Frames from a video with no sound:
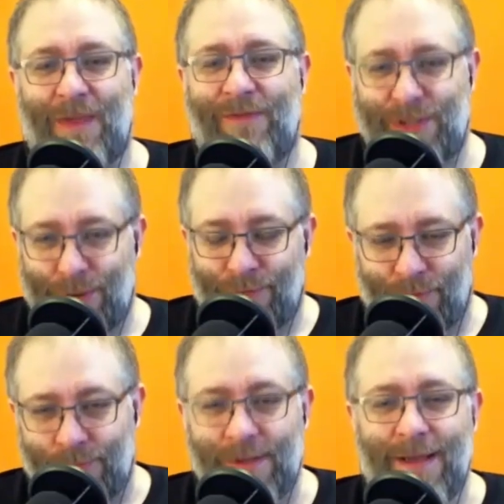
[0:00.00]
If you do
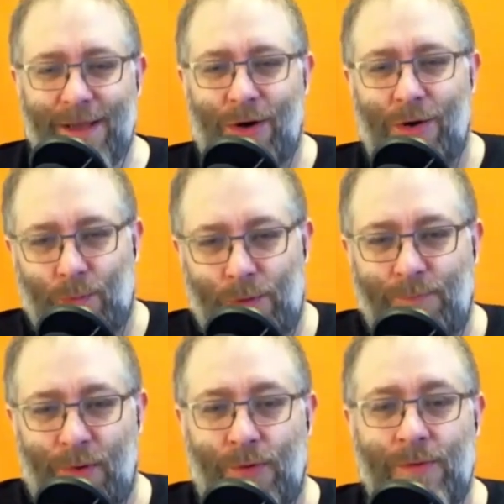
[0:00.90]
fall, cotton wool
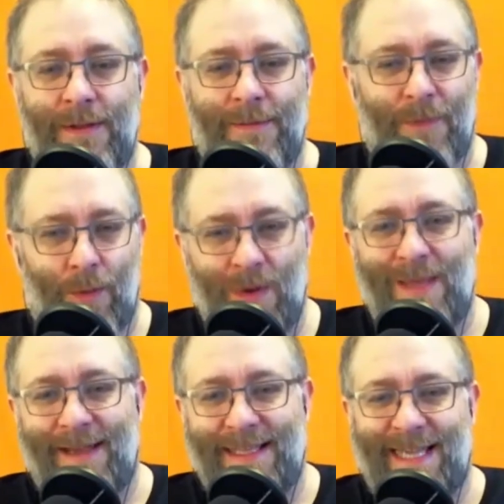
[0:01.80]
ball with a
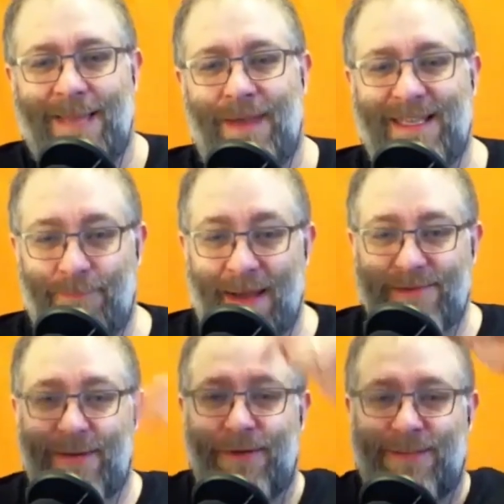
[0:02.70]
bit of tape, it's
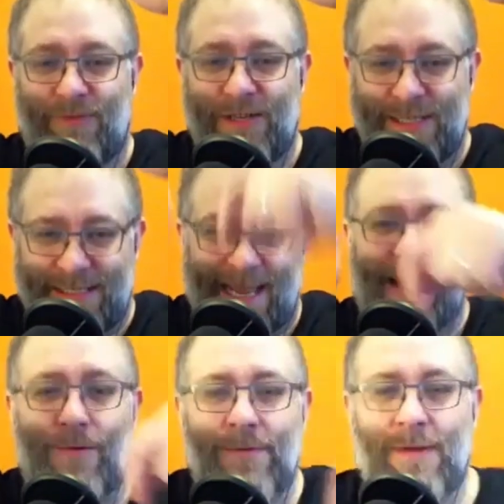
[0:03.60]
better. It puts pressure
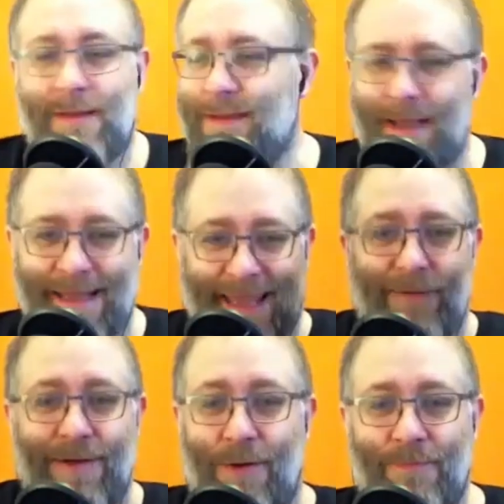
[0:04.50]
down and
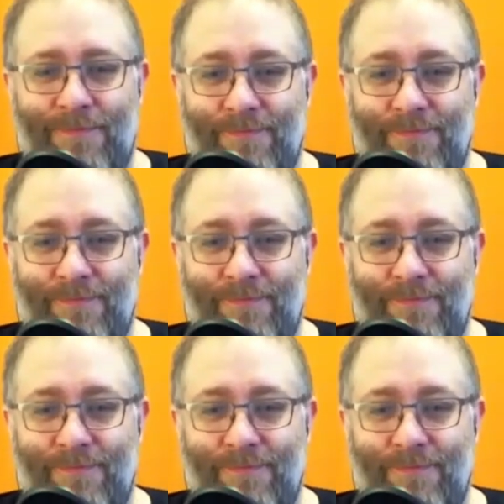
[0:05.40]
carry on."